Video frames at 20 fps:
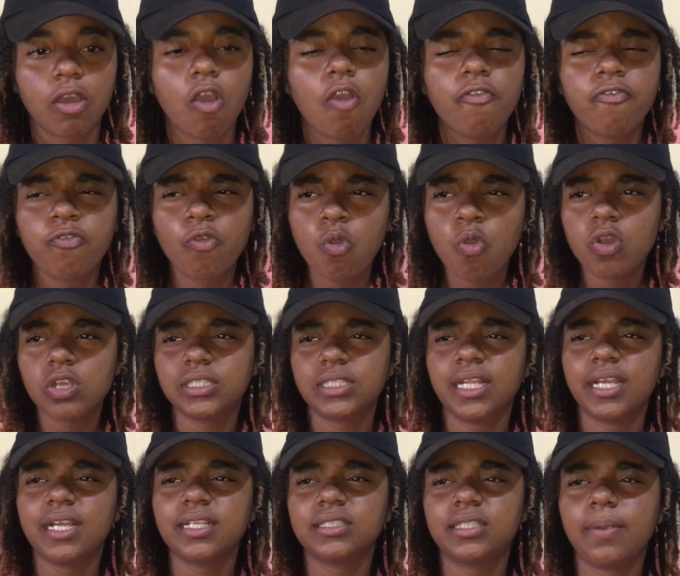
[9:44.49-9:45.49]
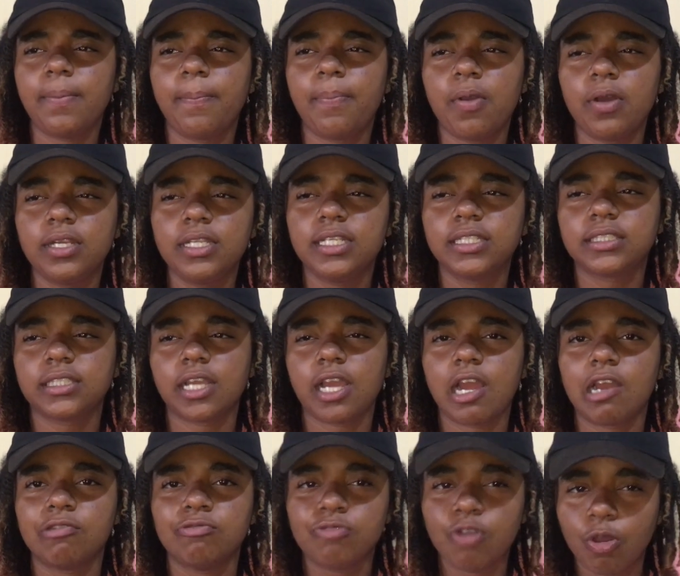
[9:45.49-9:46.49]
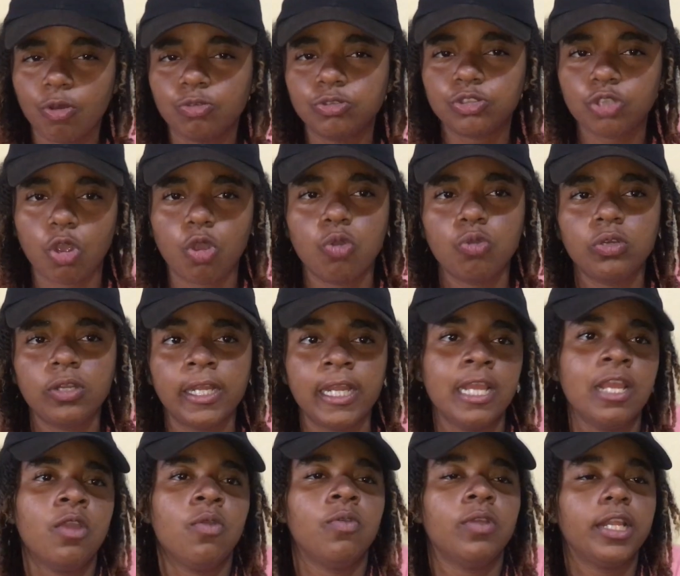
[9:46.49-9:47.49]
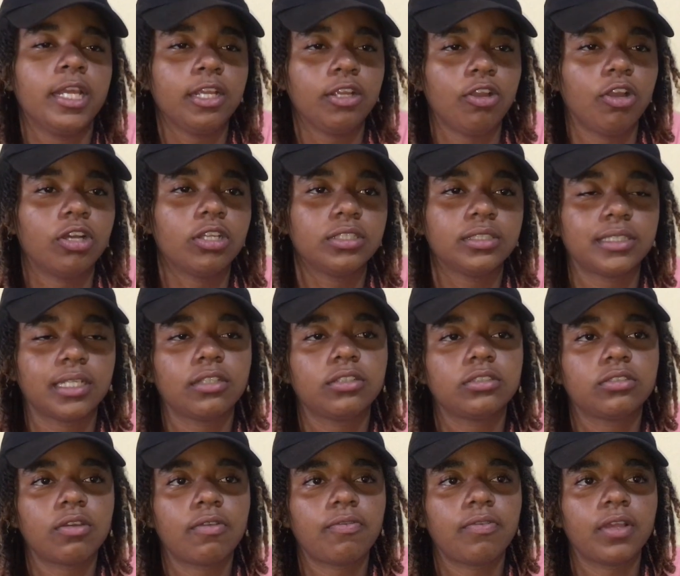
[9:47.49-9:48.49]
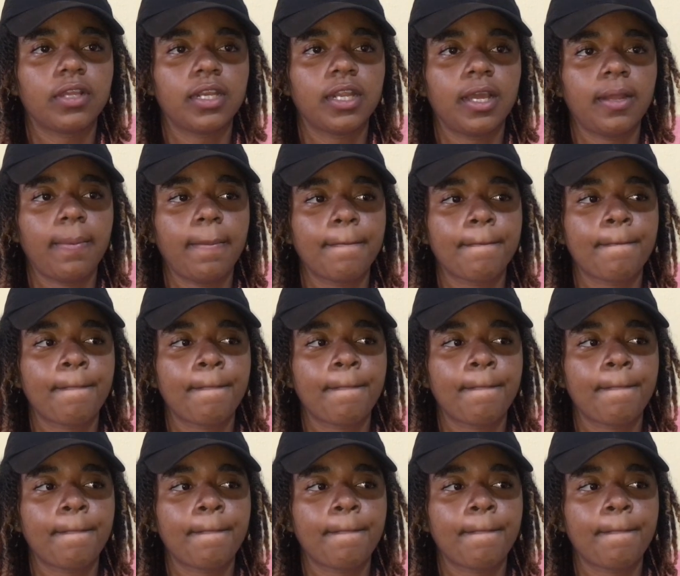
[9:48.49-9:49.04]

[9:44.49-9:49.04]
Of course, like, I see police around town with, like, guns and stuff like that.